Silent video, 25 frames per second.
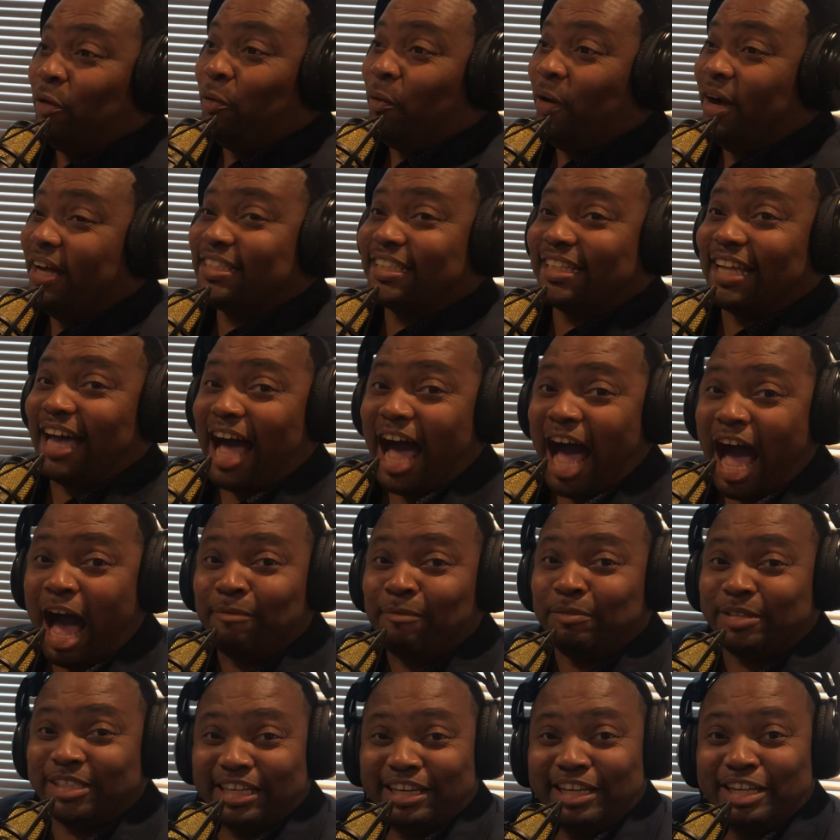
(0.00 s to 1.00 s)
What's the
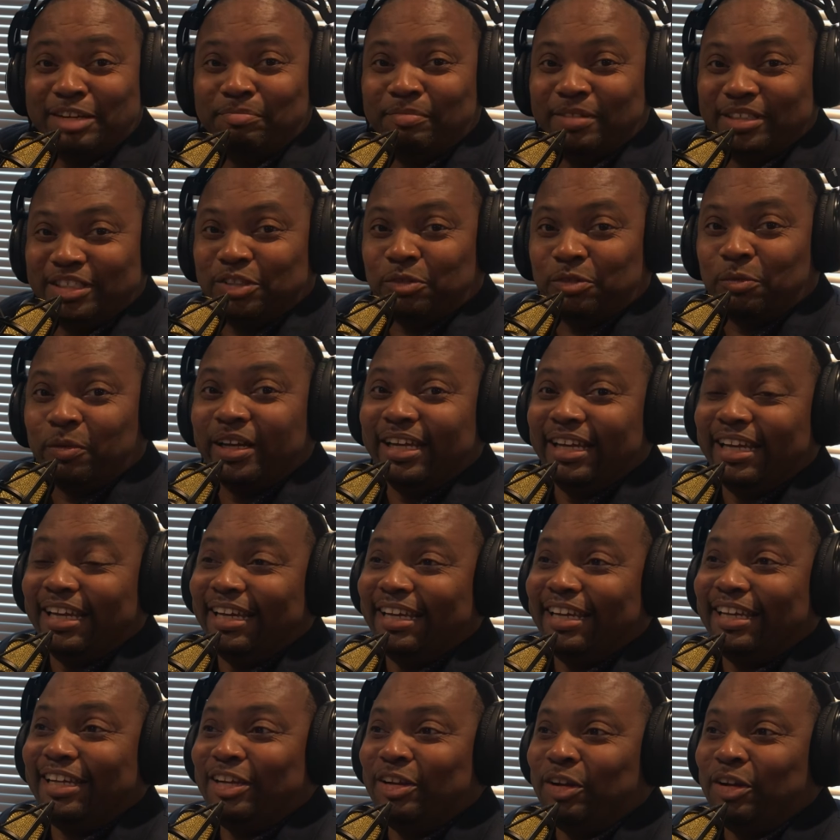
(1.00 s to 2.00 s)
option in
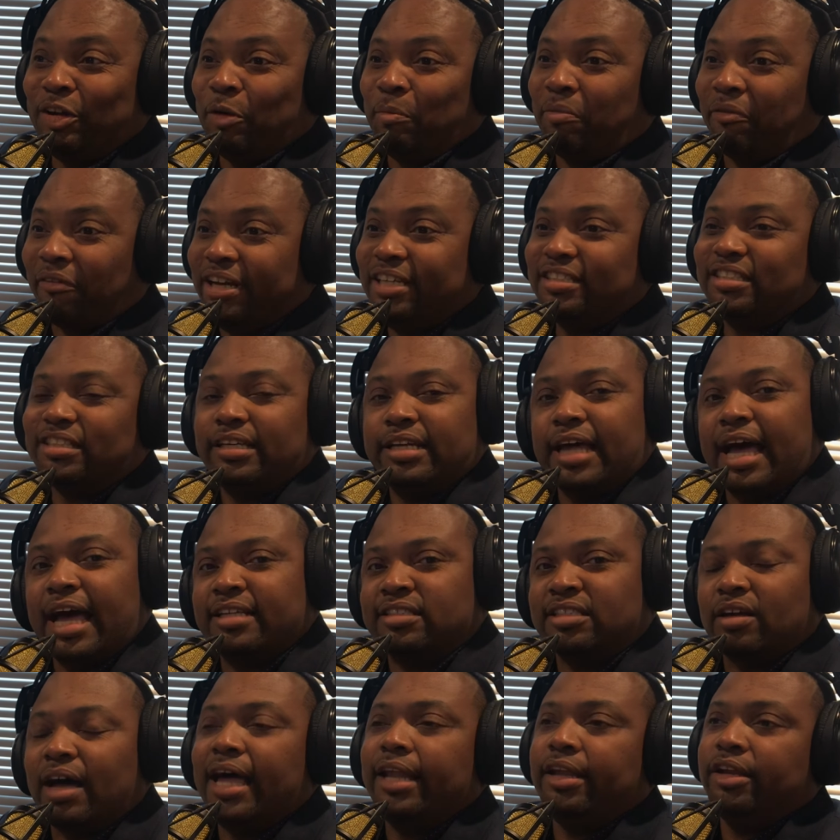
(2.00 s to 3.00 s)
between, preach or die?
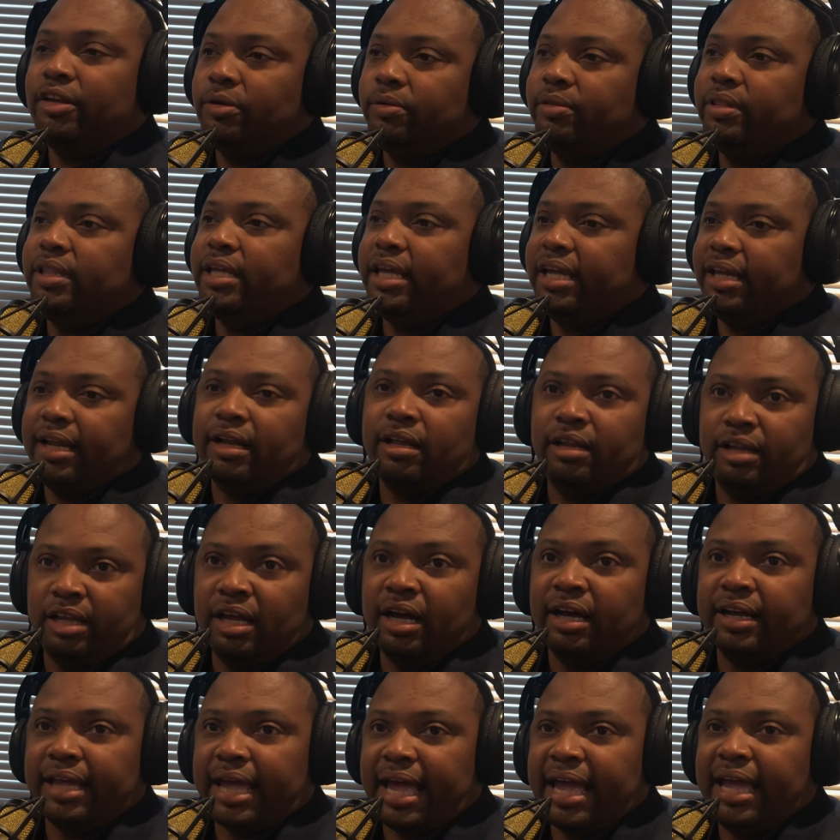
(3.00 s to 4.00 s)
So I knew then at a
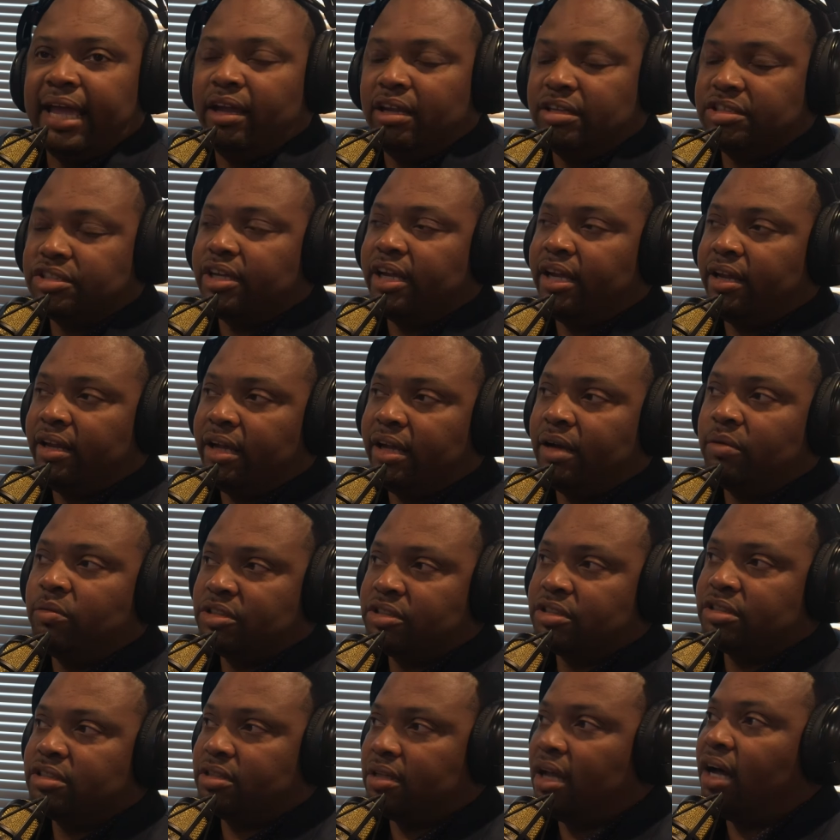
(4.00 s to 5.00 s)
young age that there
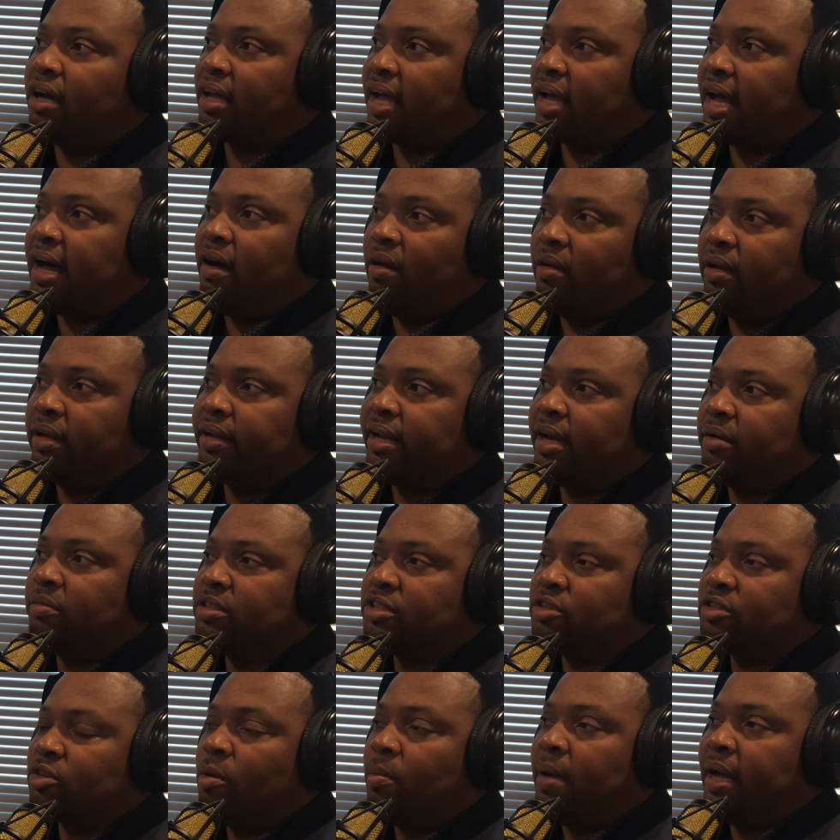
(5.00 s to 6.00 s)
was a calling that
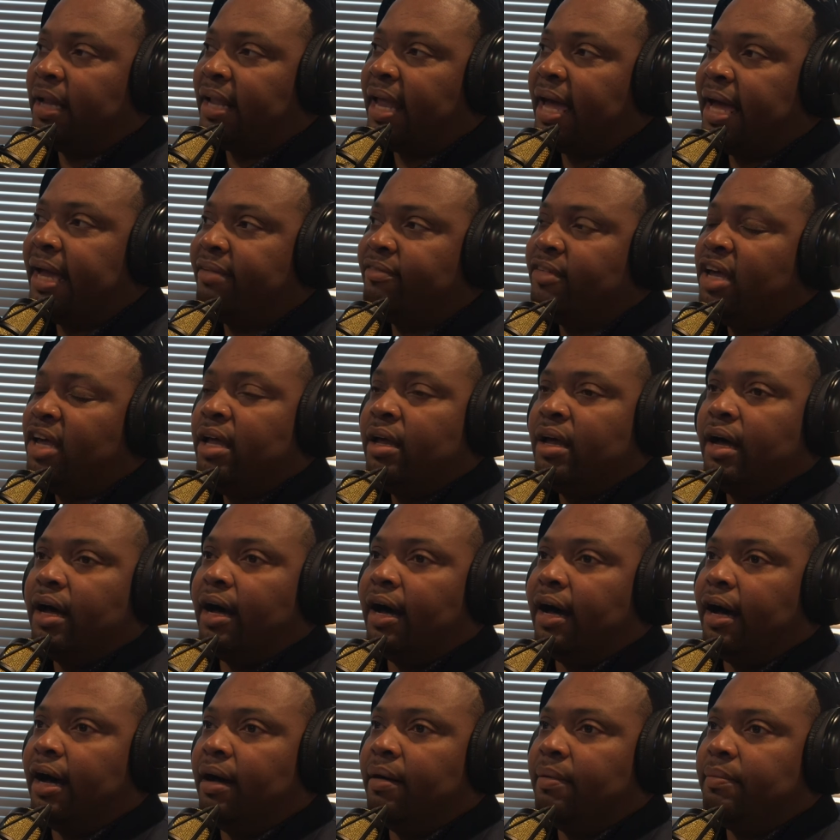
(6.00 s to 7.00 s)
was on my life.
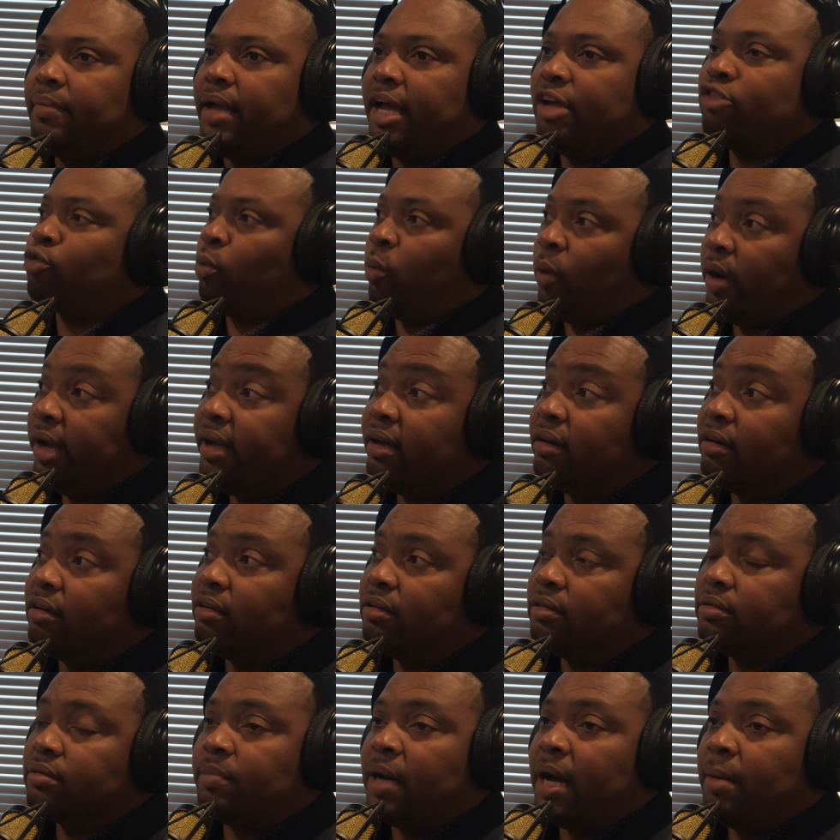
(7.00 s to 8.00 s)
As
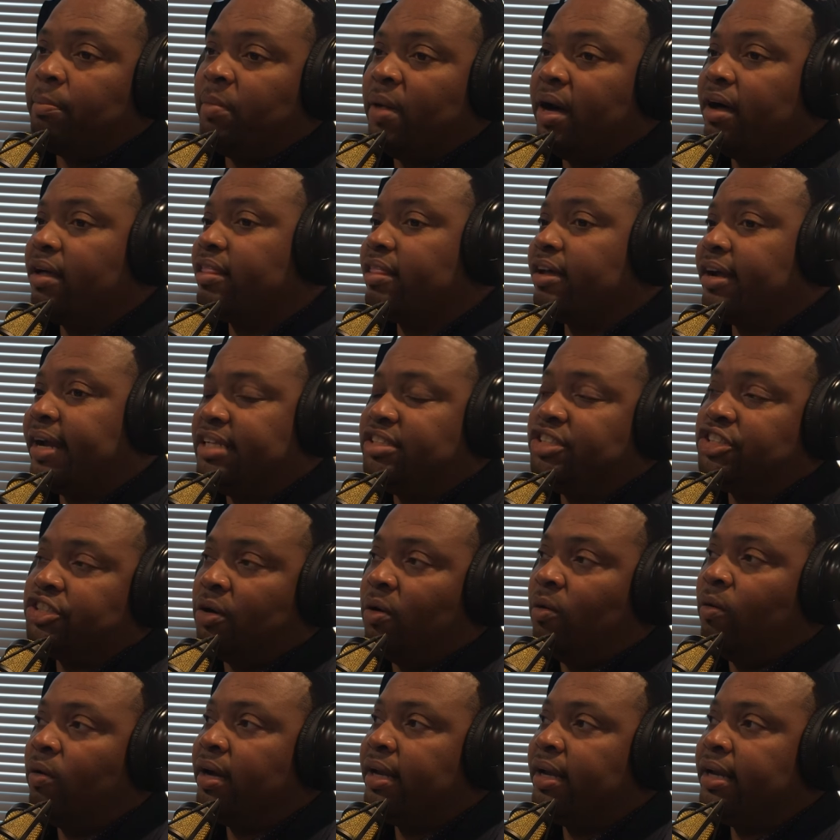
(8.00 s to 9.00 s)
well, my mother had
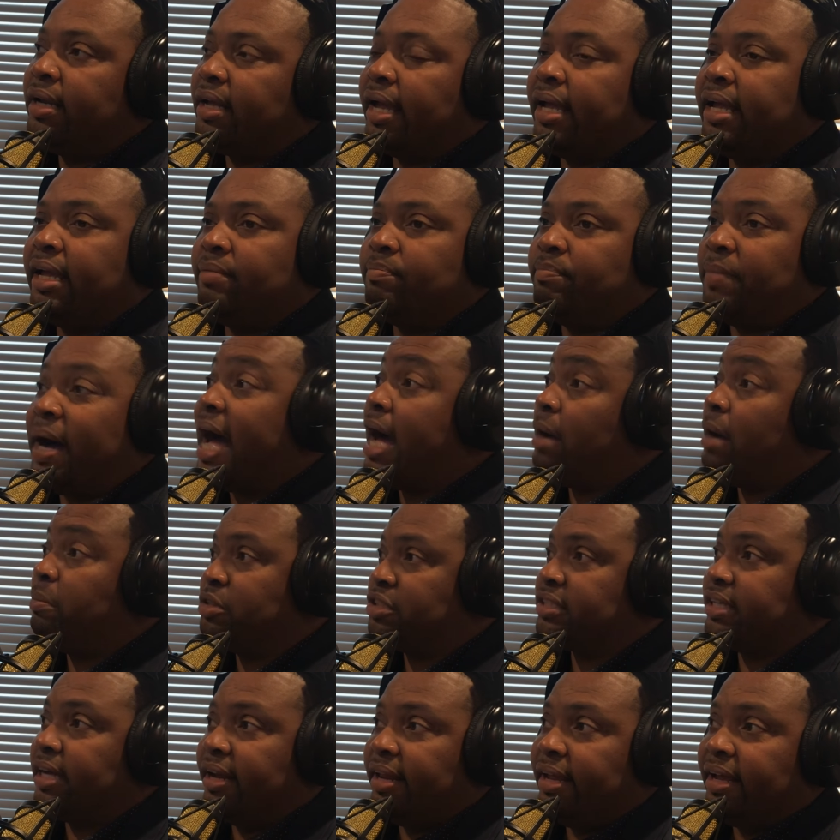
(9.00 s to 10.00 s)
joined a Bible
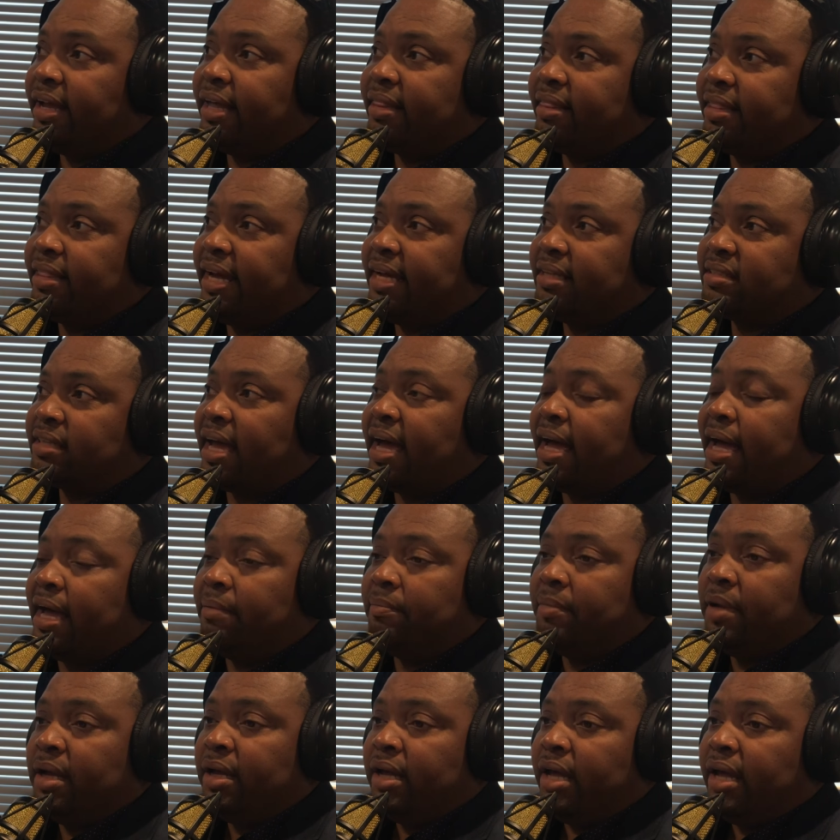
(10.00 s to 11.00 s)
study at that
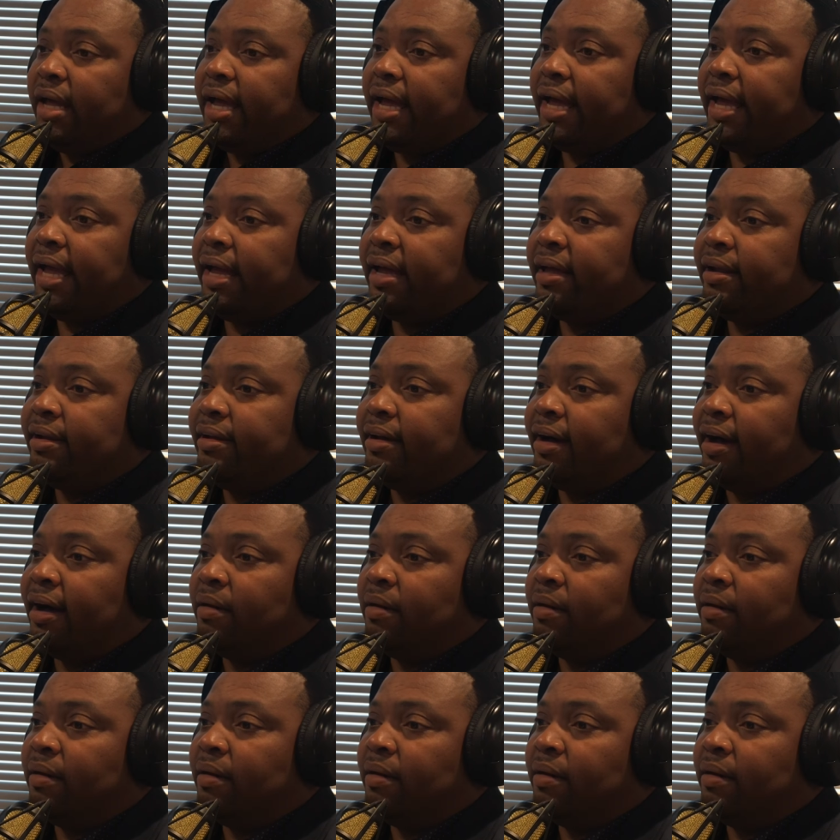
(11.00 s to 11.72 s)
time, and